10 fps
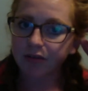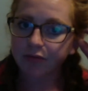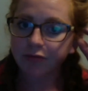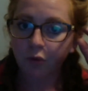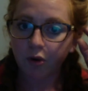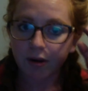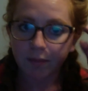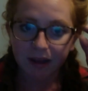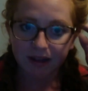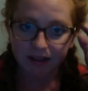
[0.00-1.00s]
For
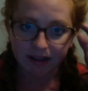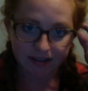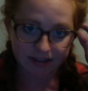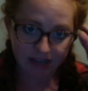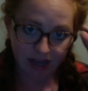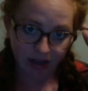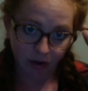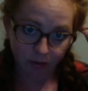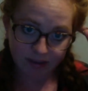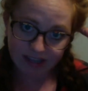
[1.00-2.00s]
my clients, I
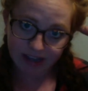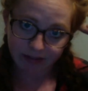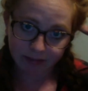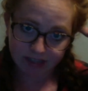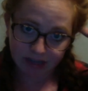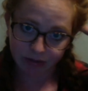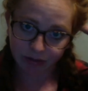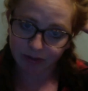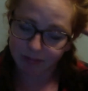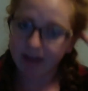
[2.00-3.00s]
always have them
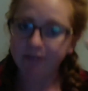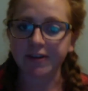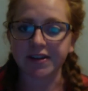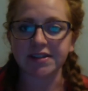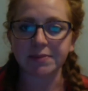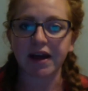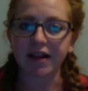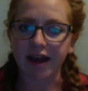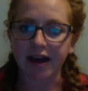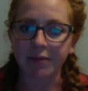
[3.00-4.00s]
download the
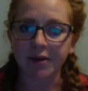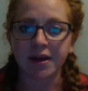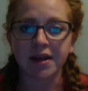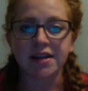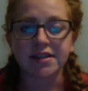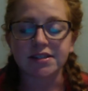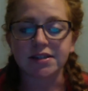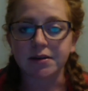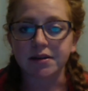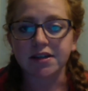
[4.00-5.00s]
MyFitnessPal app. It's
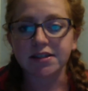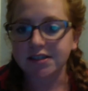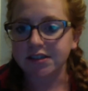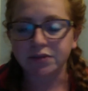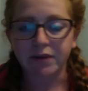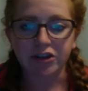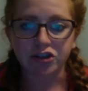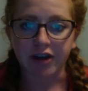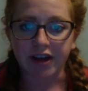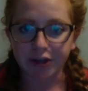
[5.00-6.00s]
the easiest way to
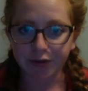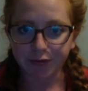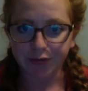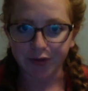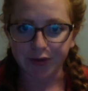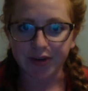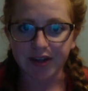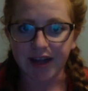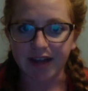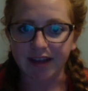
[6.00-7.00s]
track your food,
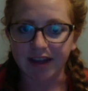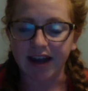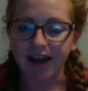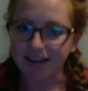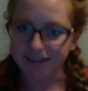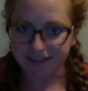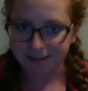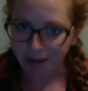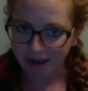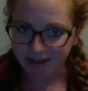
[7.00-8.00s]
and then I get to
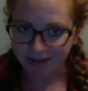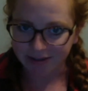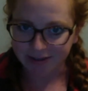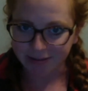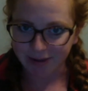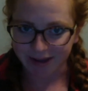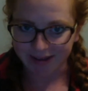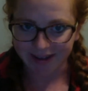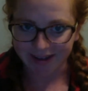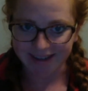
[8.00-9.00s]
spy on you as well
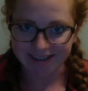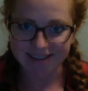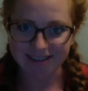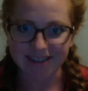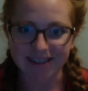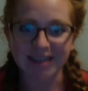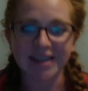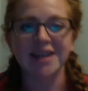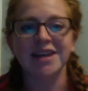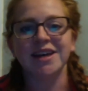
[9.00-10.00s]
and kind of see
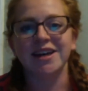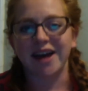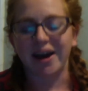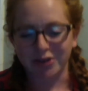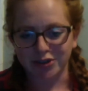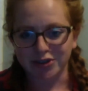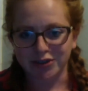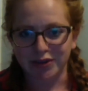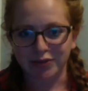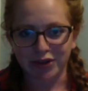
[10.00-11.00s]
how you're
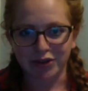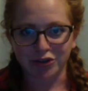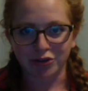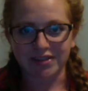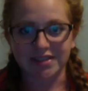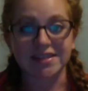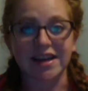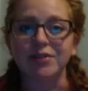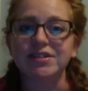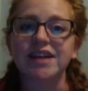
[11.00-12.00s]
doing with your choices
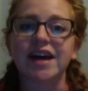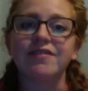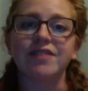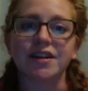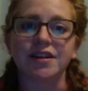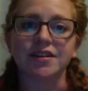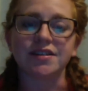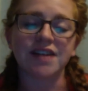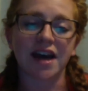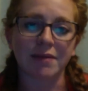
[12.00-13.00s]
outside of the
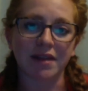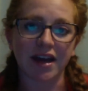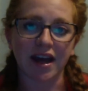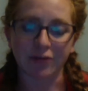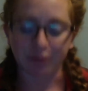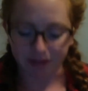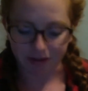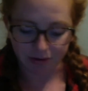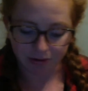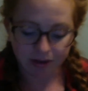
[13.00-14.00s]
time that I have with
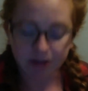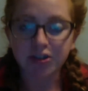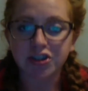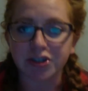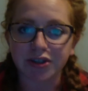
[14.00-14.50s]
you during the